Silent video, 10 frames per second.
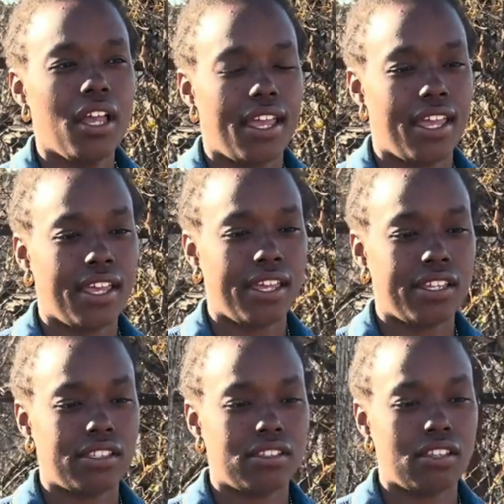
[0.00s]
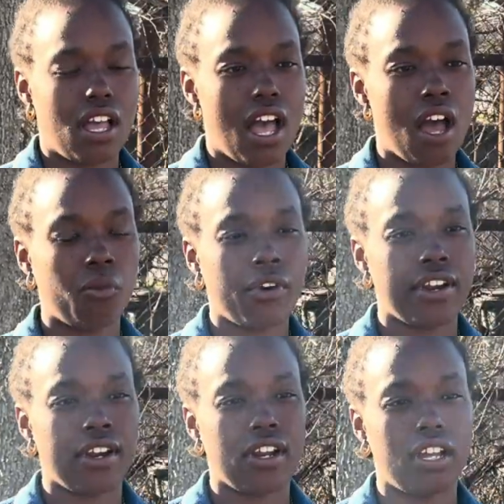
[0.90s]
And I
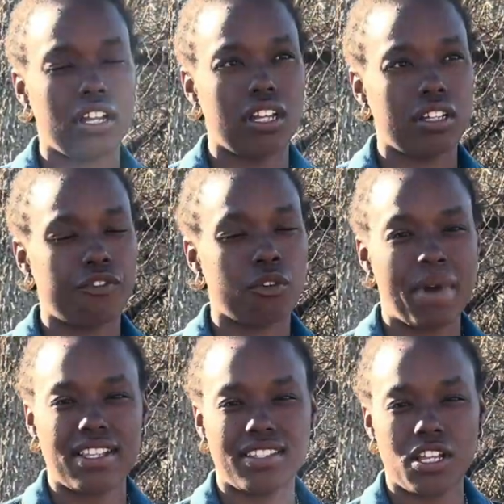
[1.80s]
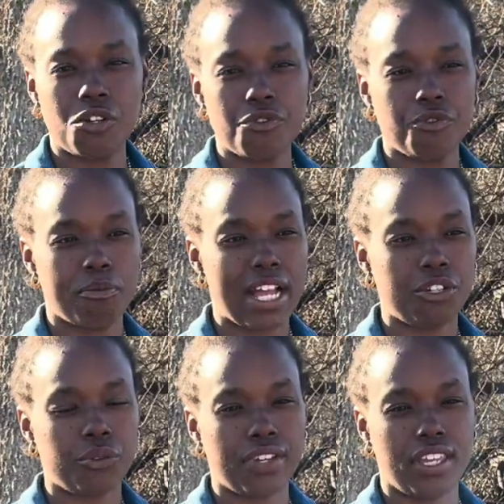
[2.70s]
work for myself by
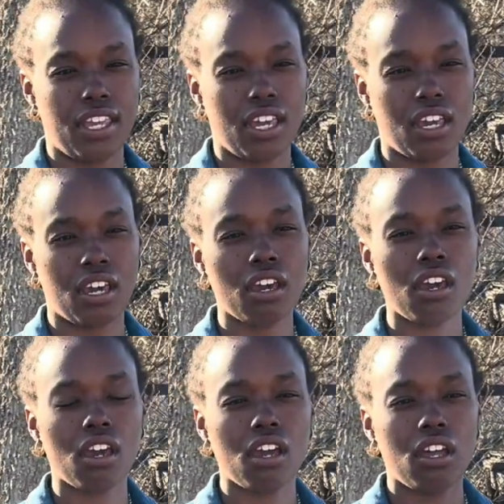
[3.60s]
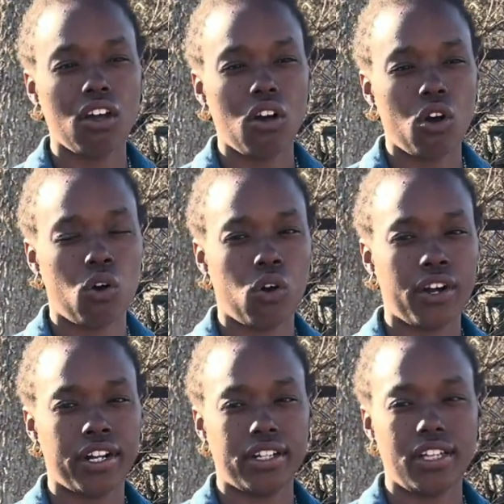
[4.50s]
doing hair
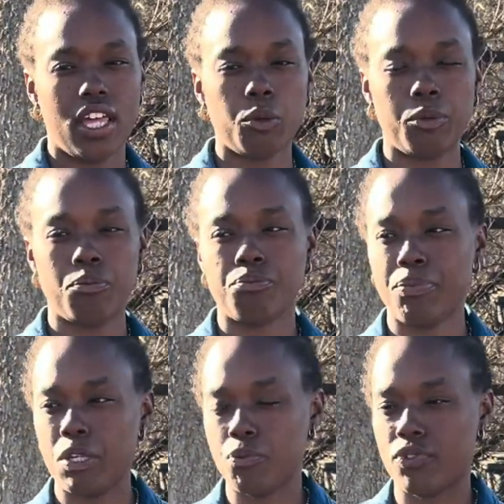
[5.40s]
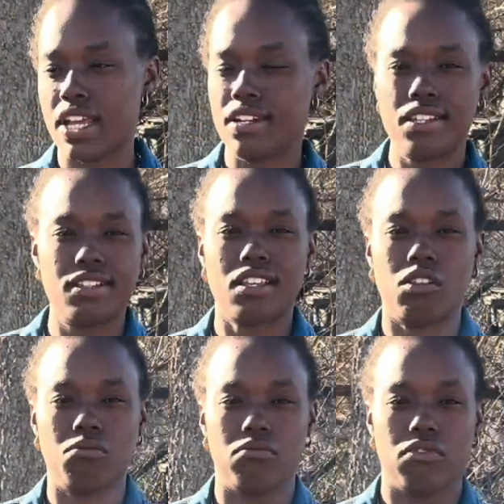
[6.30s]
or helping people that needs help,
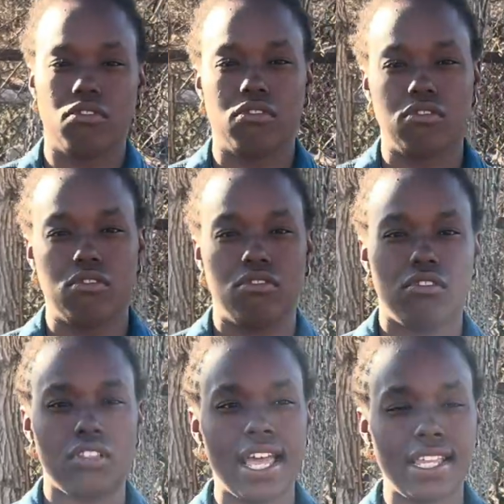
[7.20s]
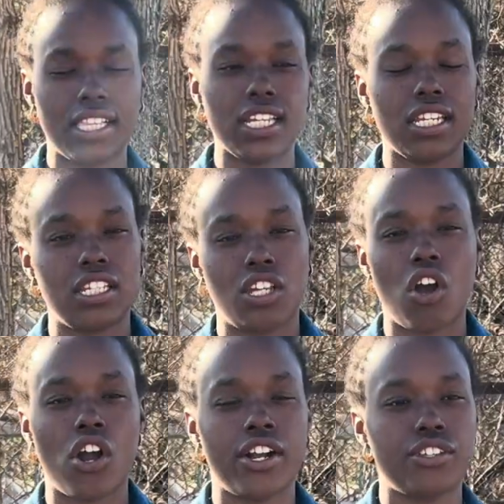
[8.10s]
like cleaning
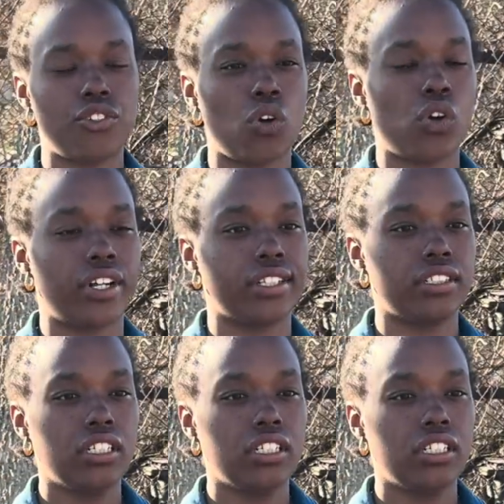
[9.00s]
yards or